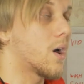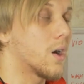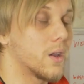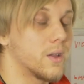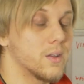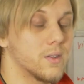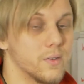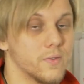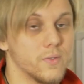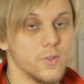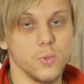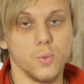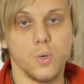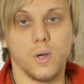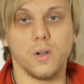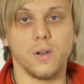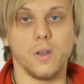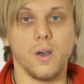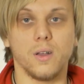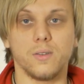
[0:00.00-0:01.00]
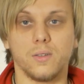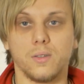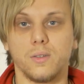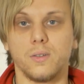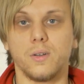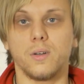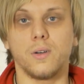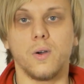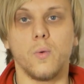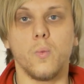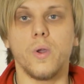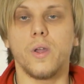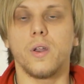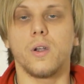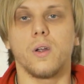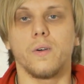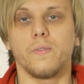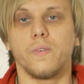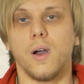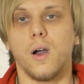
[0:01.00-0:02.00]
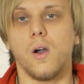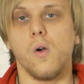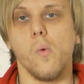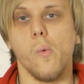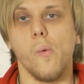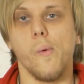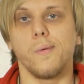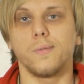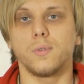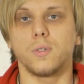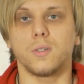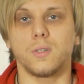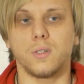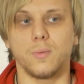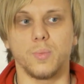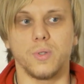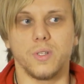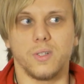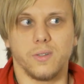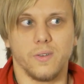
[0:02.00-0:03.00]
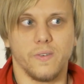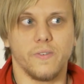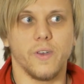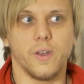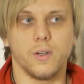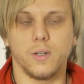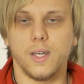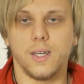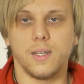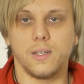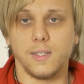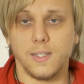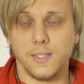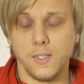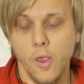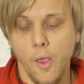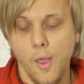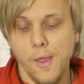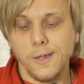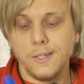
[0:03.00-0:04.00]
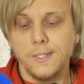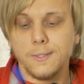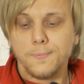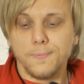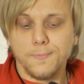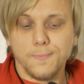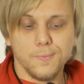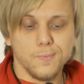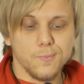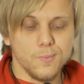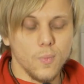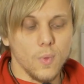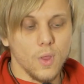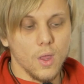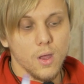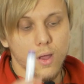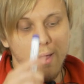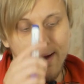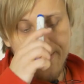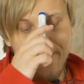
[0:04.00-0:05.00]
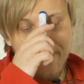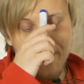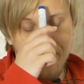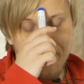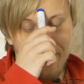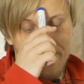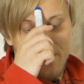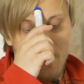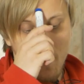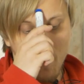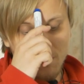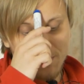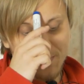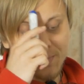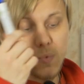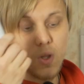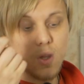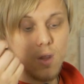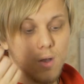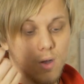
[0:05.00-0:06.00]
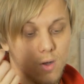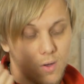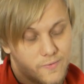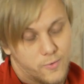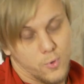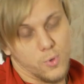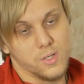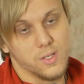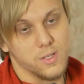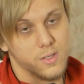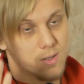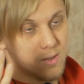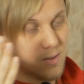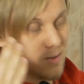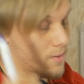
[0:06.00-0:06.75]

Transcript: on it if you are not aware of how completely fair that is. Of course,